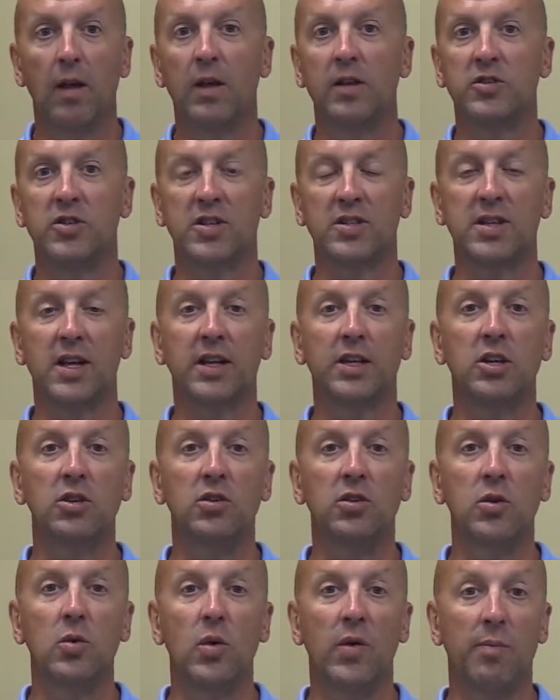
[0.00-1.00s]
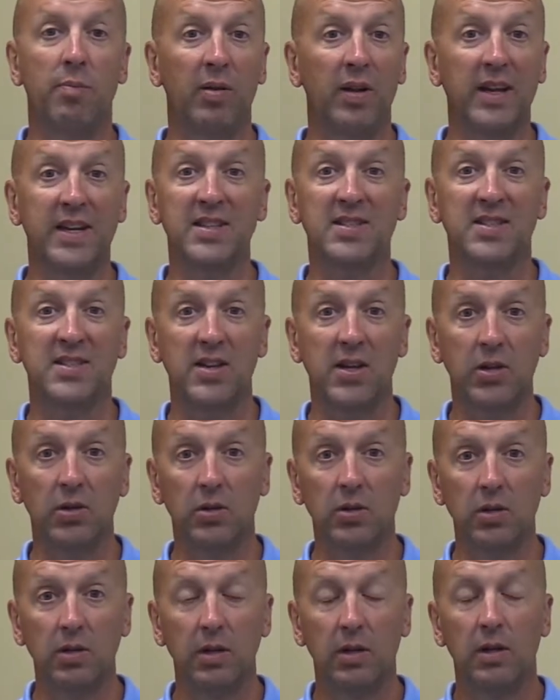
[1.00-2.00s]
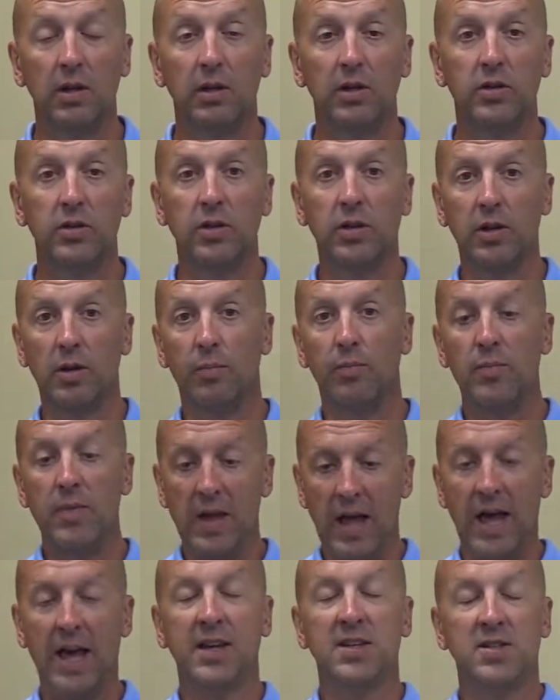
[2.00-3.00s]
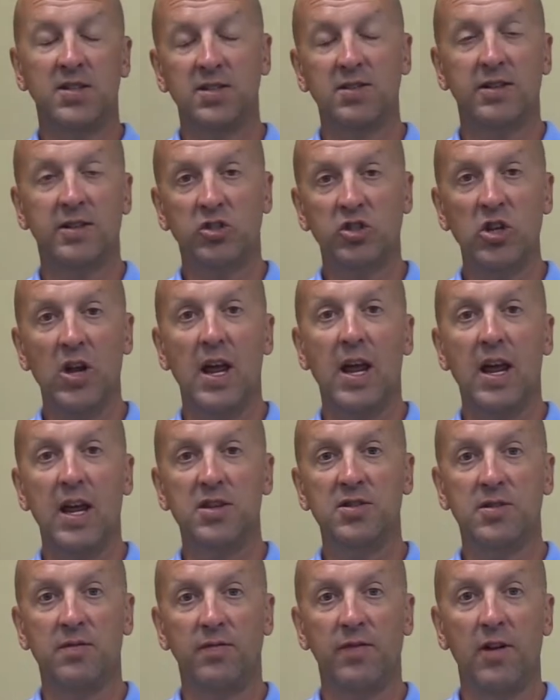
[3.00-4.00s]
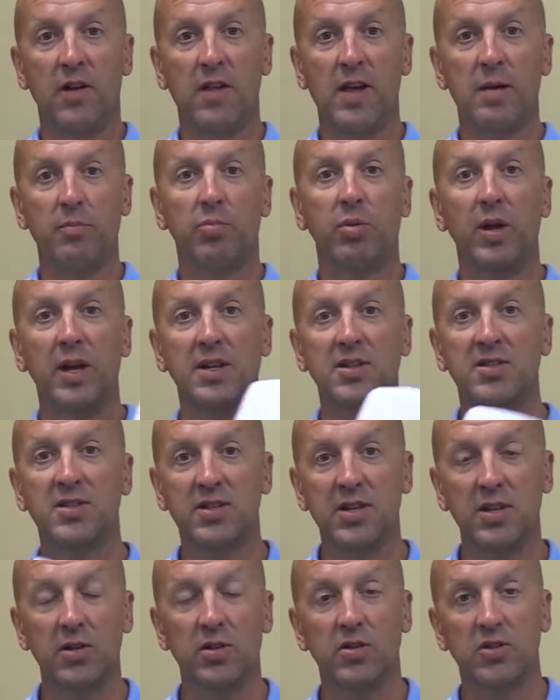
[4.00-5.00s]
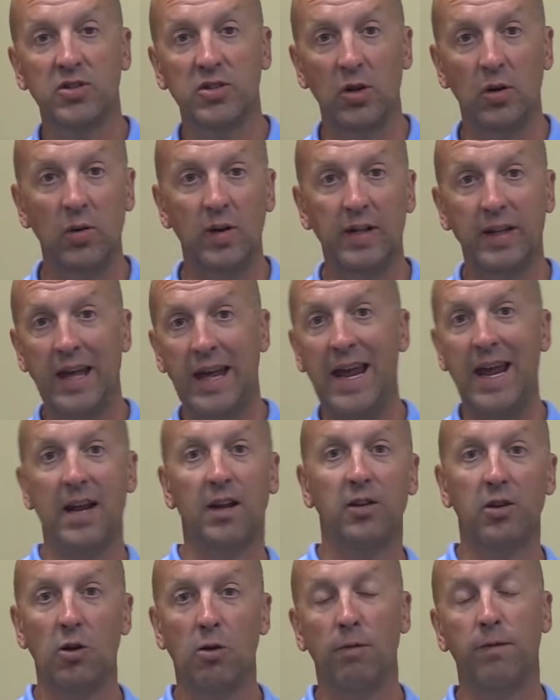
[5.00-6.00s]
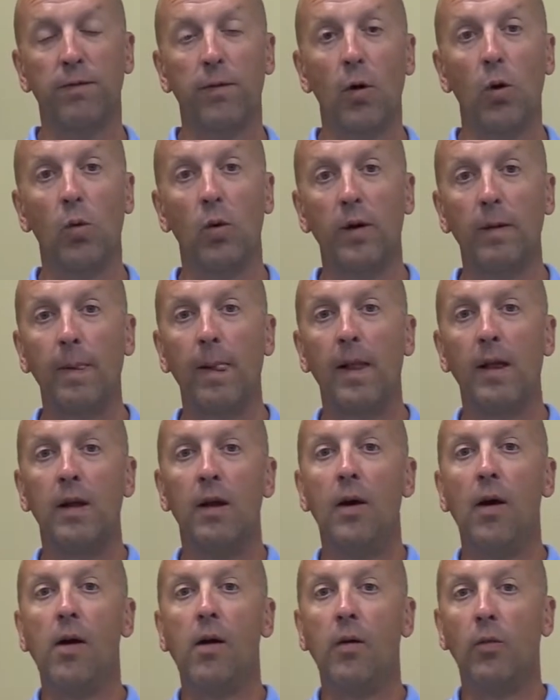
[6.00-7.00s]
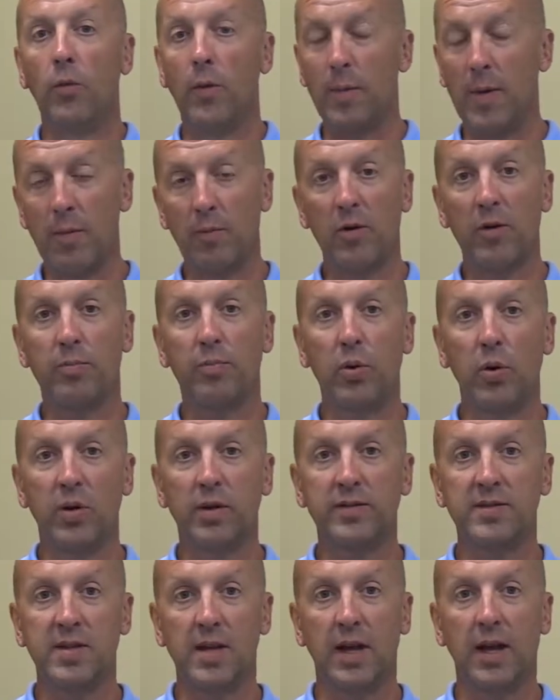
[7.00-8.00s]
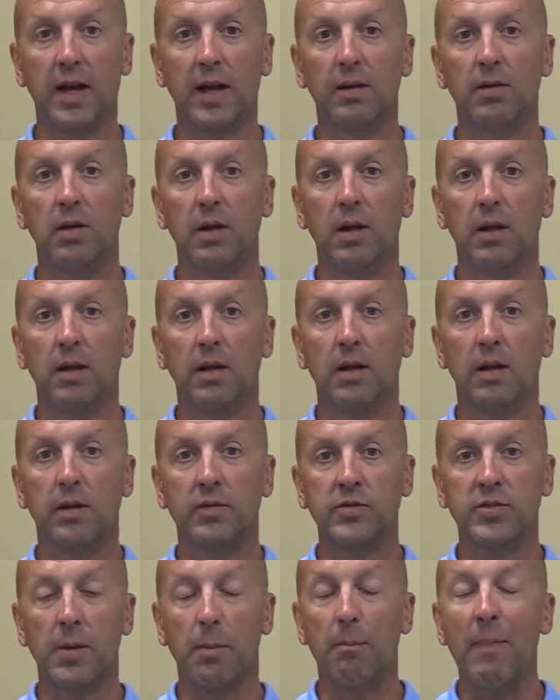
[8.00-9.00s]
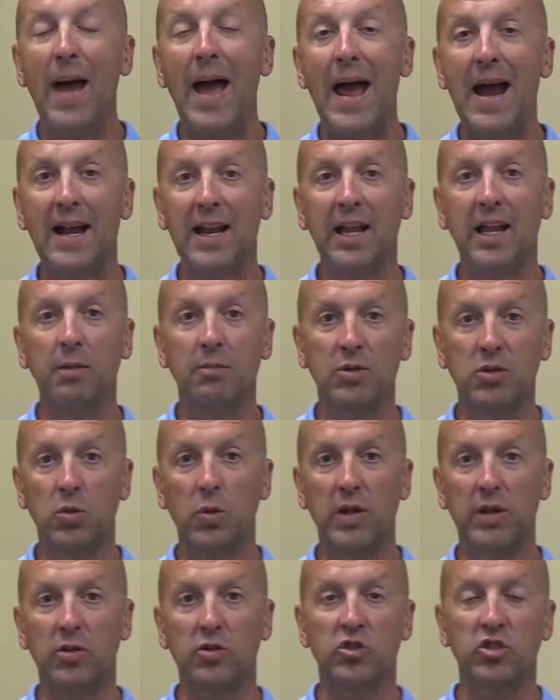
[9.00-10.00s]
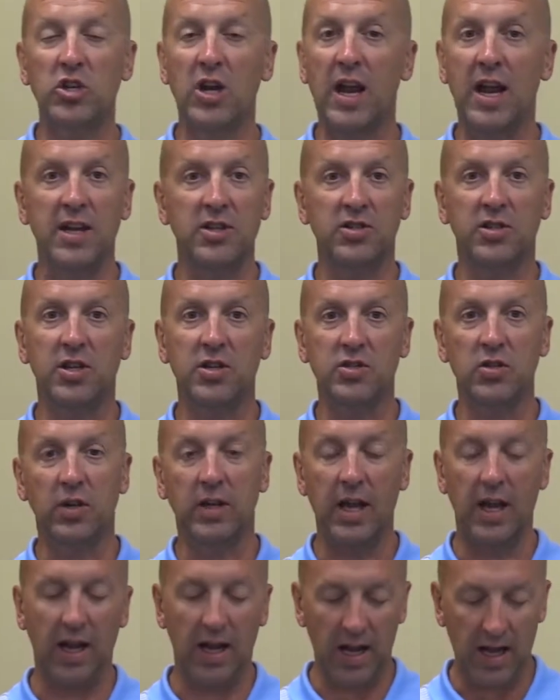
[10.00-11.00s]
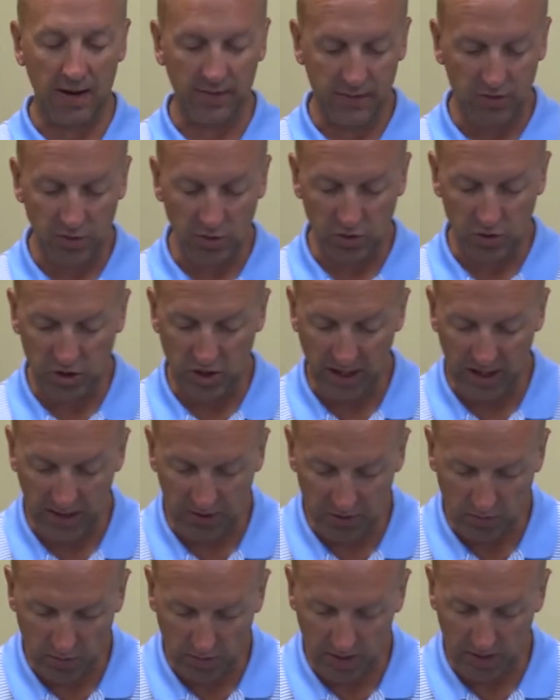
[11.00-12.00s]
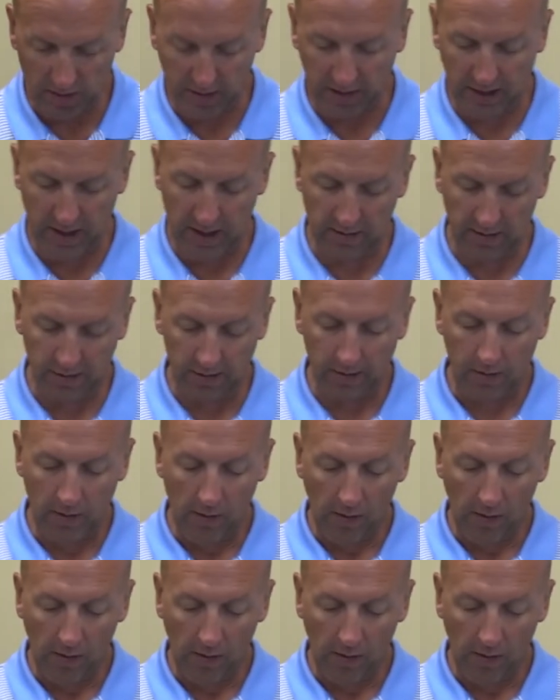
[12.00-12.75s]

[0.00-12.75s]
Just like you do with plate steel, you're going to X the chains in front of that plate steel so it can't go forward. Remember to put some padding in between those chains because you can't have 2 chains running together.